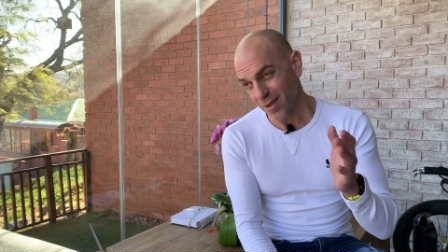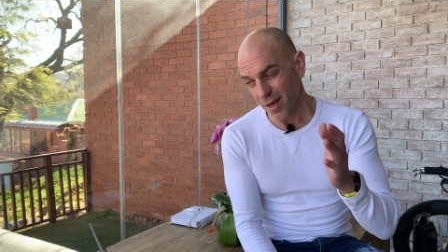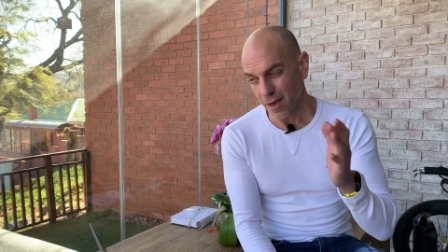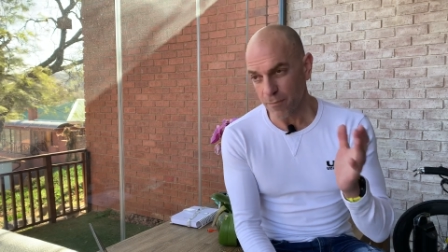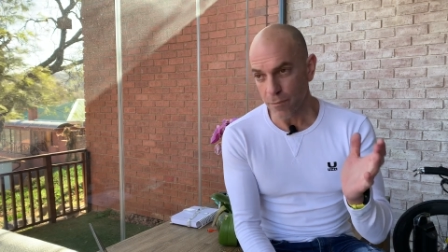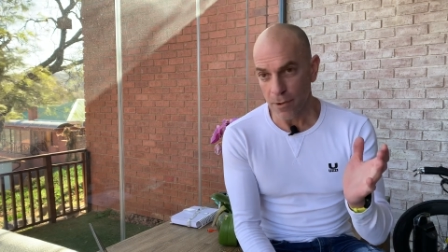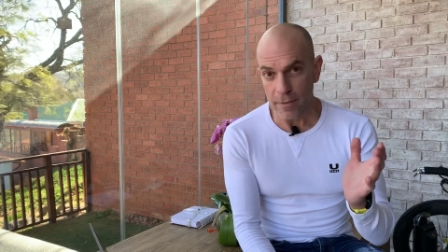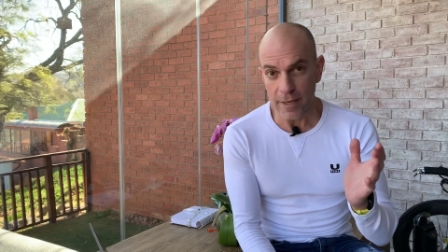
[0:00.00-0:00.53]

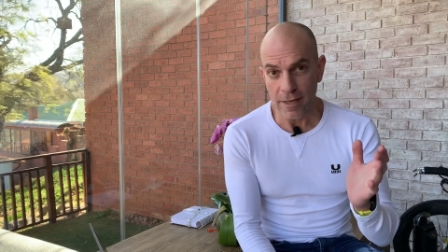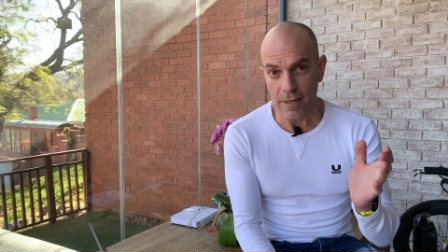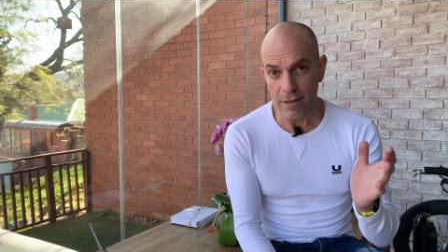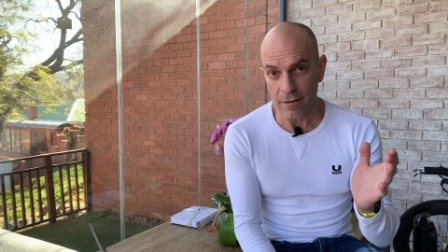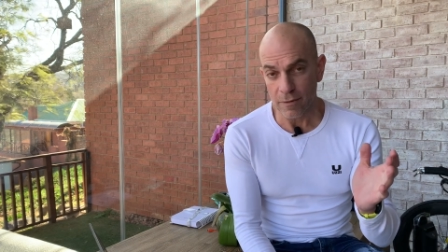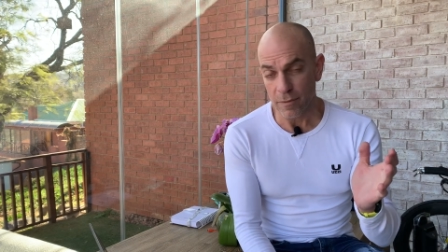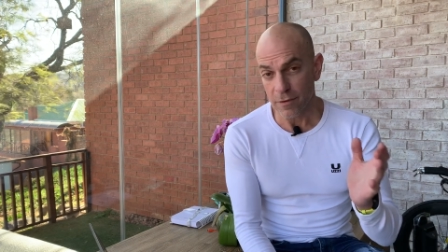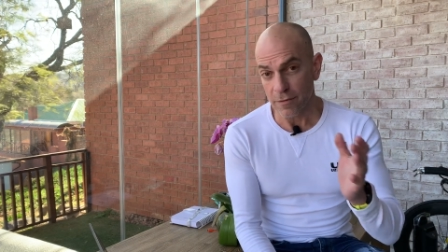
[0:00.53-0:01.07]
I'm probably in a
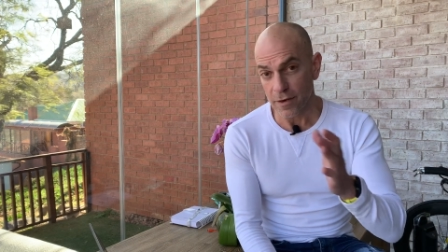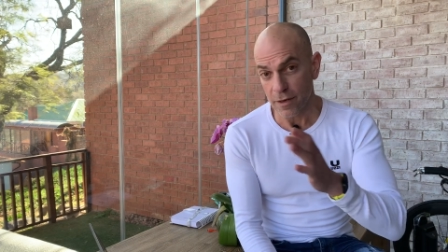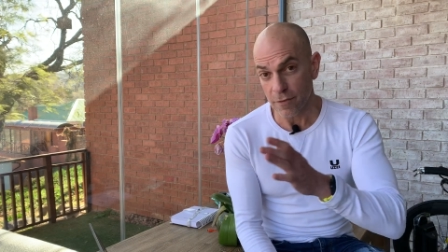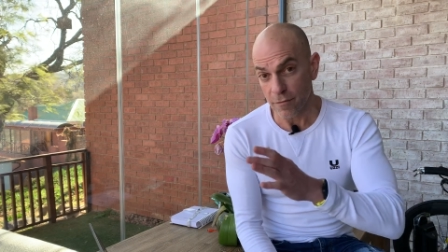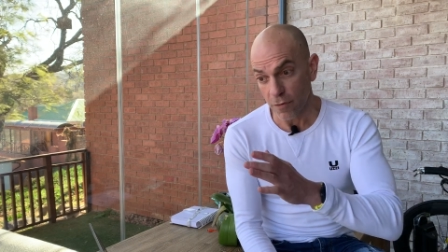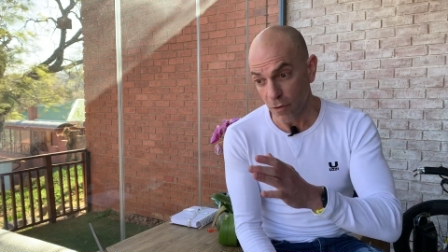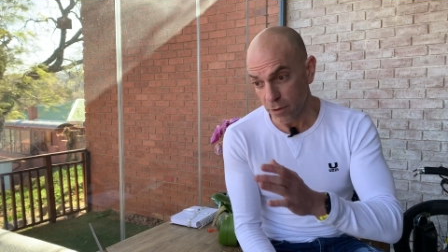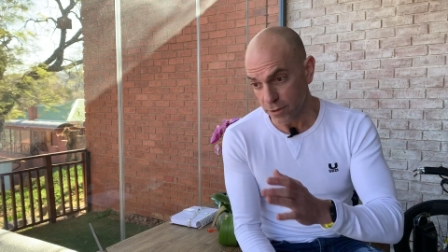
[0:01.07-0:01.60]
little bit of an
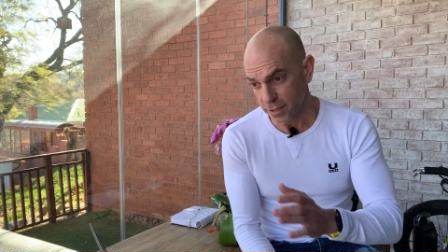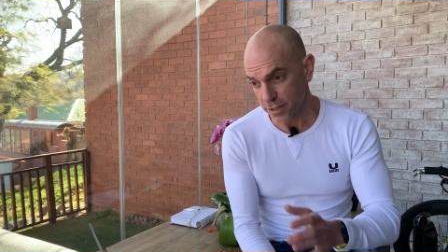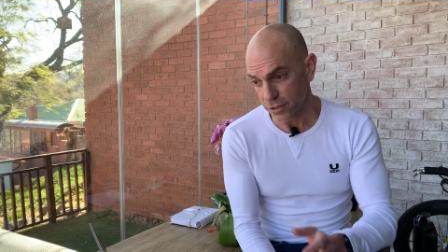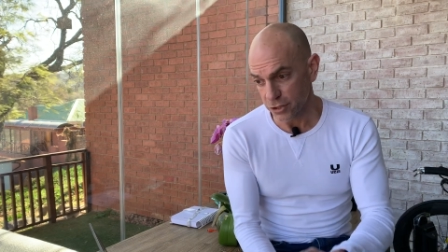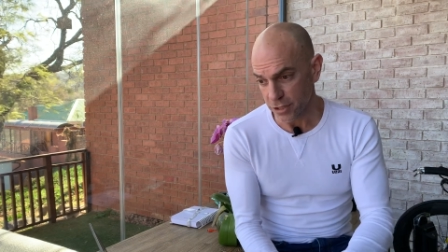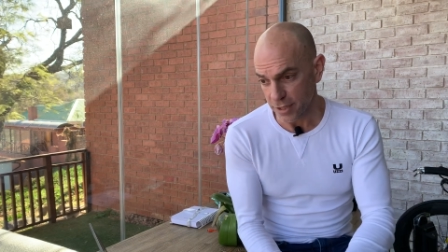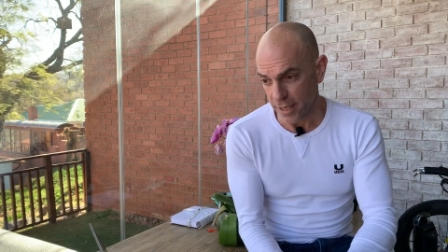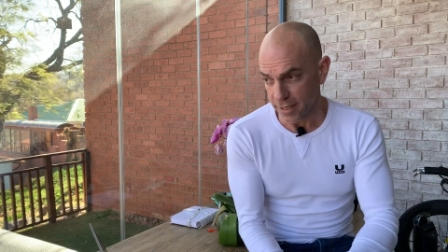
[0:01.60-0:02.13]

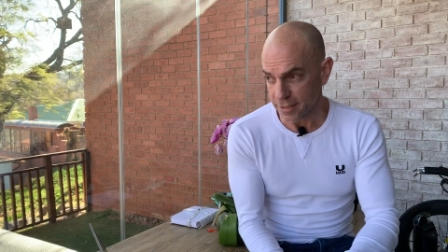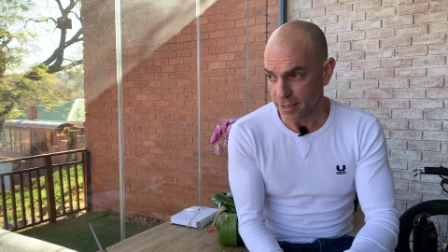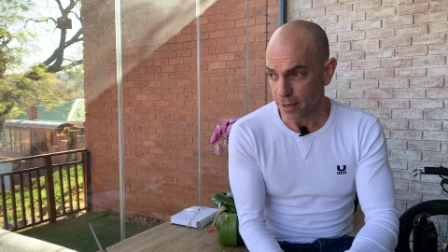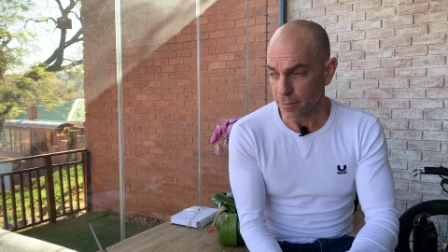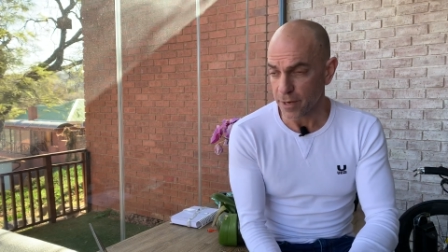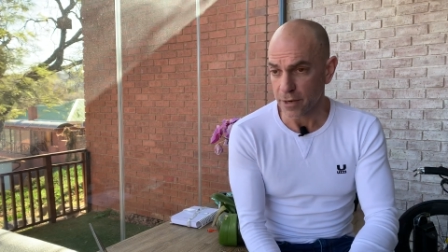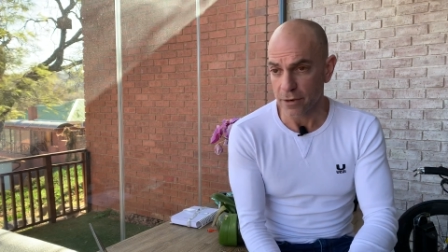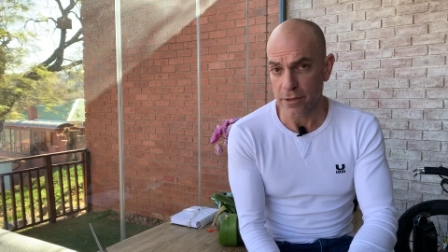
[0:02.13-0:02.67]
advantage state here
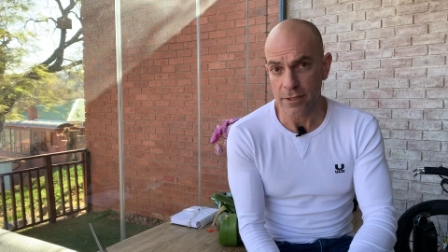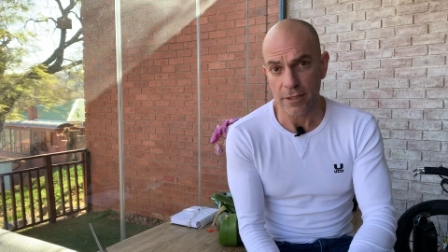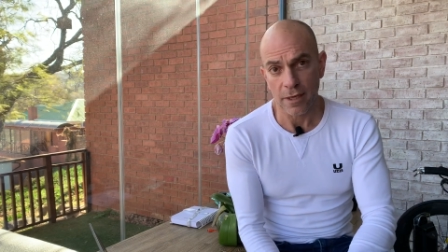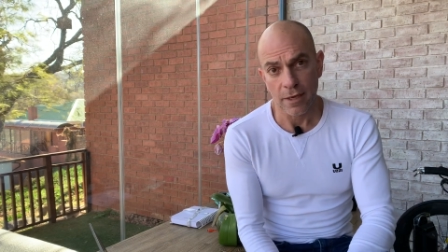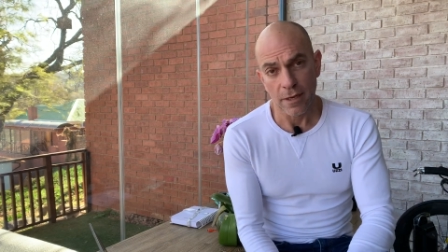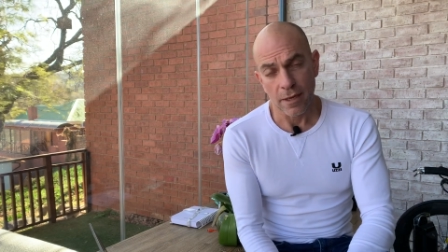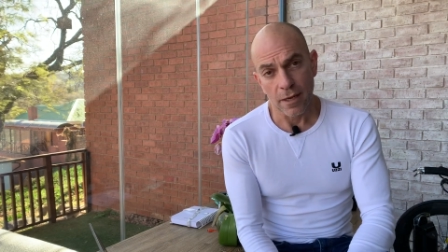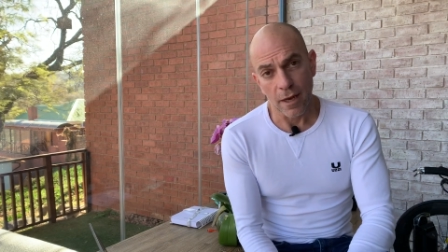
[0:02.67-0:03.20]
because
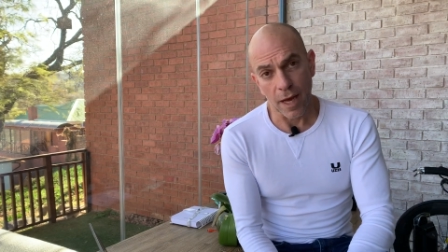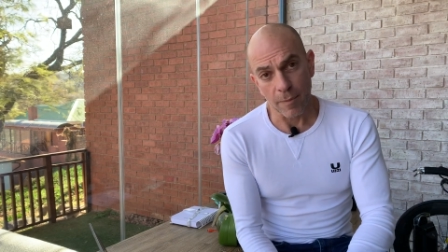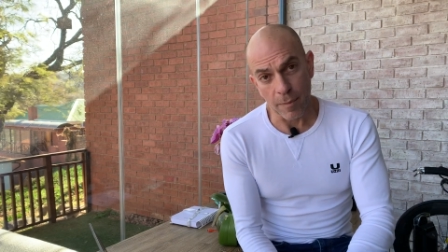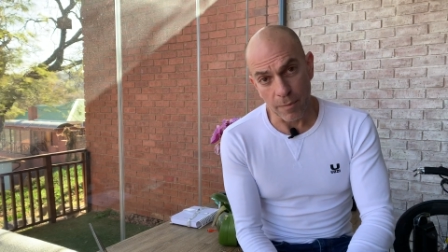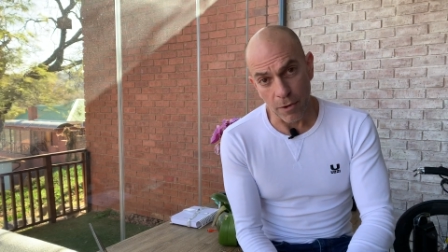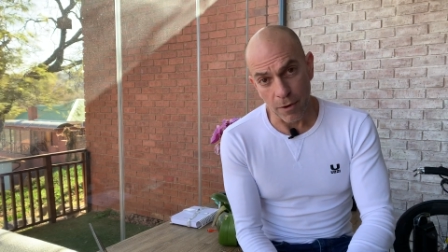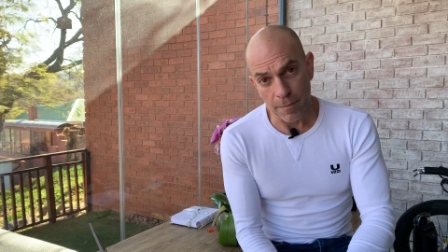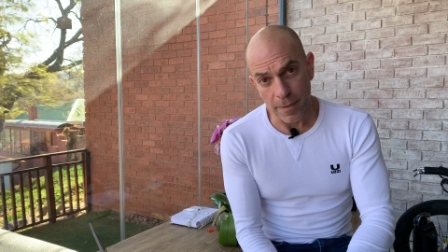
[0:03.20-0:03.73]
I'm a
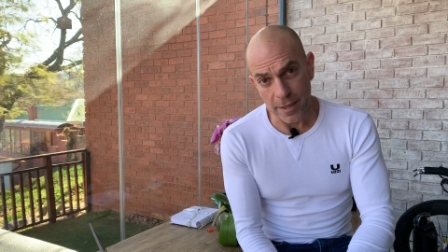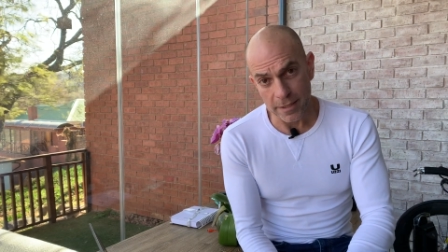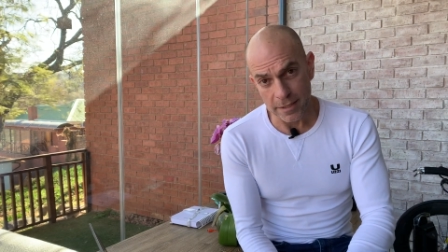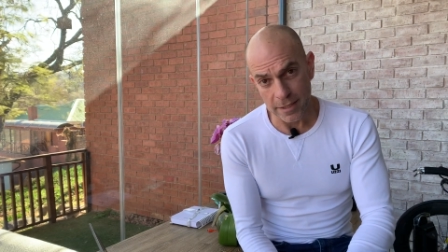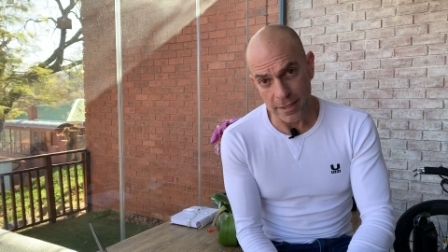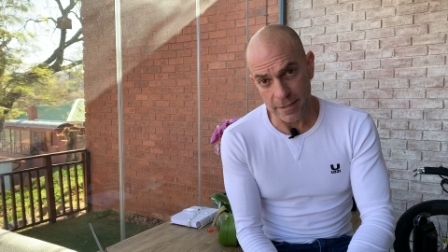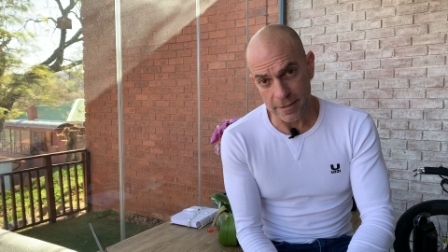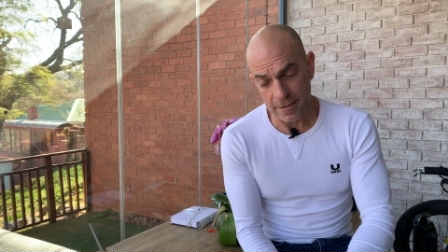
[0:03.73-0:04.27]

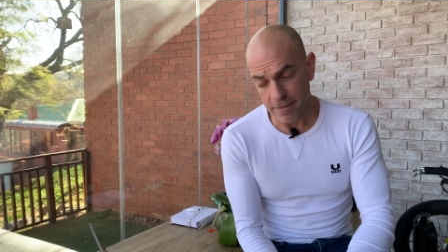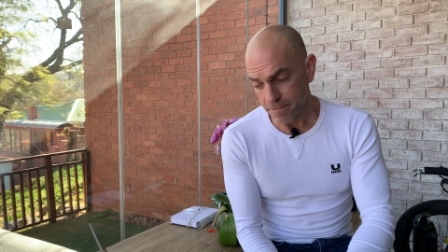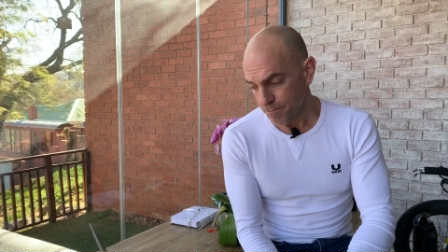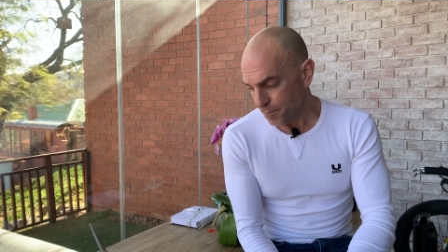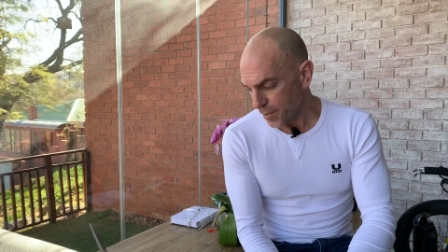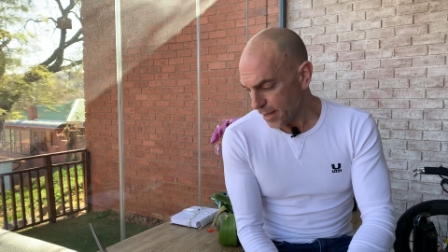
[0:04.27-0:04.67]
plant-based eater.